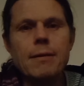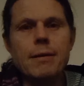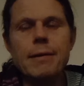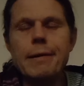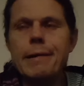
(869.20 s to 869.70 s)

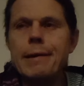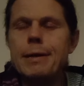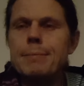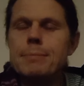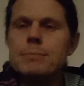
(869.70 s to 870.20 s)

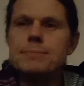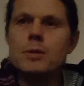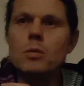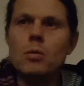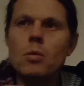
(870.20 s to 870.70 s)
Um,
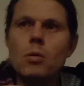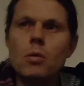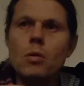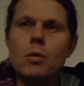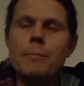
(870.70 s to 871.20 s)

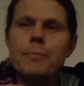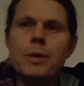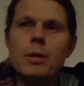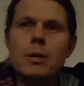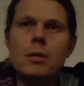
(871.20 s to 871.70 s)
or
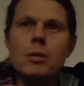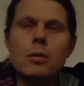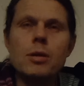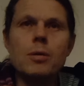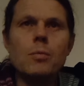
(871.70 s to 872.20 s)

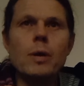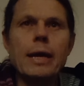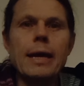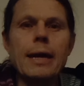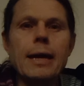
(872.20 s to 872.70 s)
look at
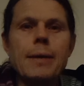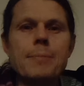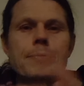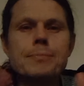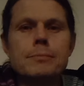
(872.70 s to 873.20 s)
where
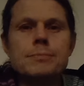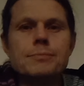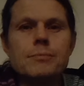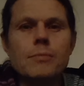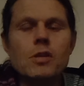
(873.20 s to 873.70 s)

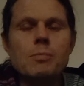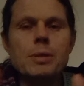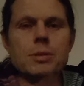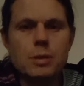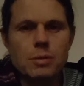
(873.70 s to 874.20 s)
you've
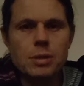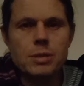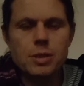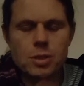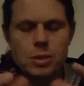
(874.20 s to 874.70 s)
been so
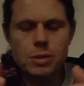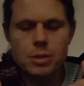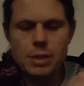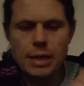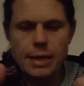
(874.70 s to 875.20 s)

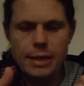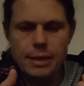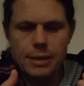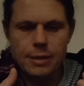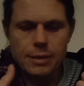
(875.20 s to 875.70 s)
conditioned
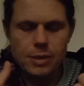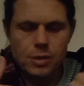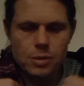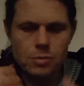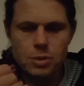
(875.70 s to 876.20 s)
and
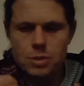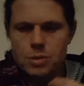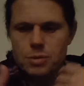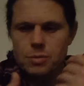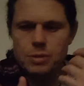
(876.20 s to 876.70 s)
used
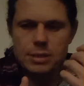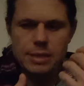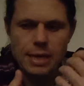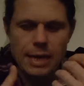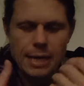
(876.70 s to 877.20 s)
to this
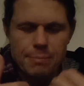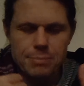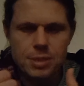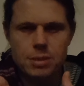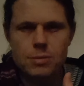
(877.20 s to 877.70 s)

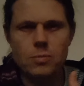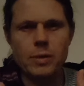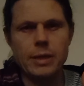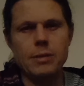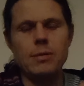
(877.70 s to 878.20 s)
hamster
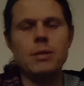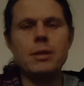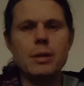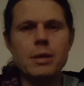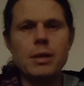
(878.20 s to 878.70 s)
wheel
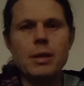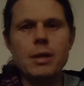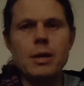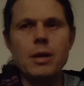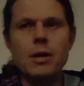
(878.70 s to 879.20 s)

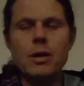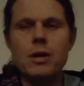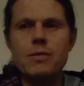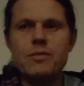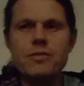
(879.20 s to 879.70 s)

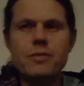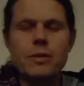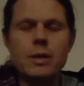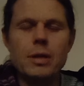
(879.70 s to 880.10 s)
of